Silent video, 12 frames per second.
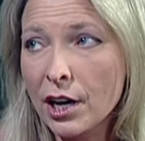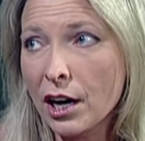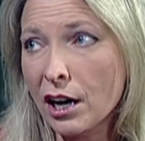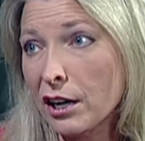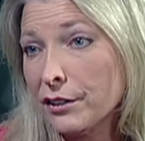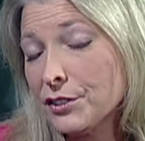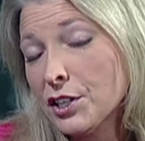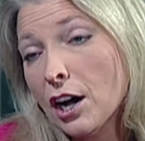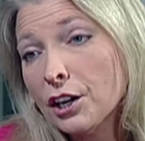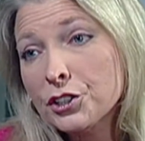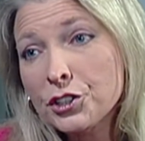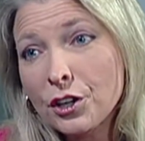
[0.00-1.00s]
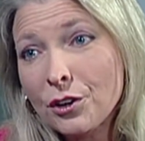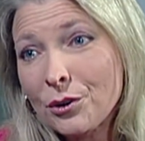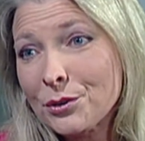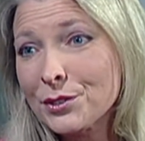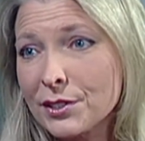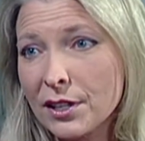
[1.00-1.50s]
uh, talk
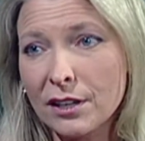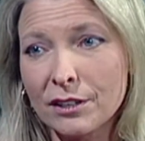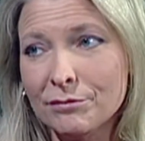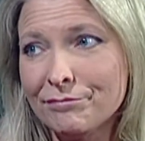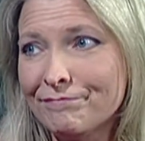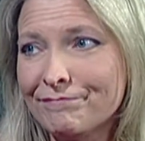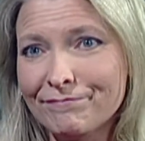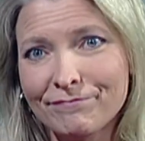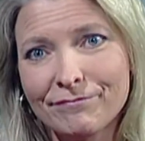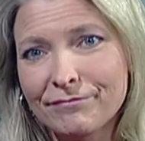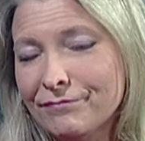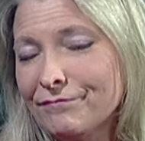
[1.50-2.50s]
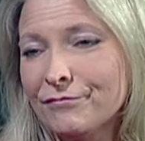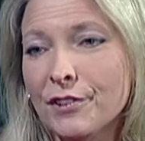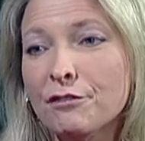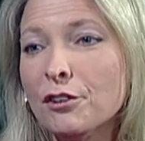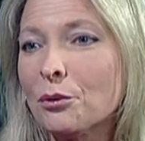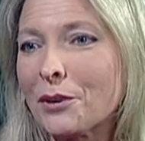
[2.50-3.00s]
shows, uh, the
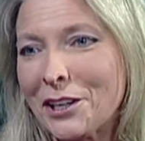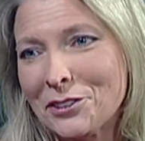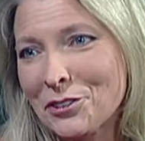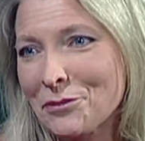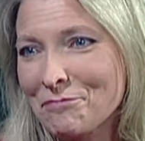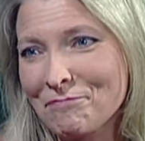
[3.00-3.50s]
full range.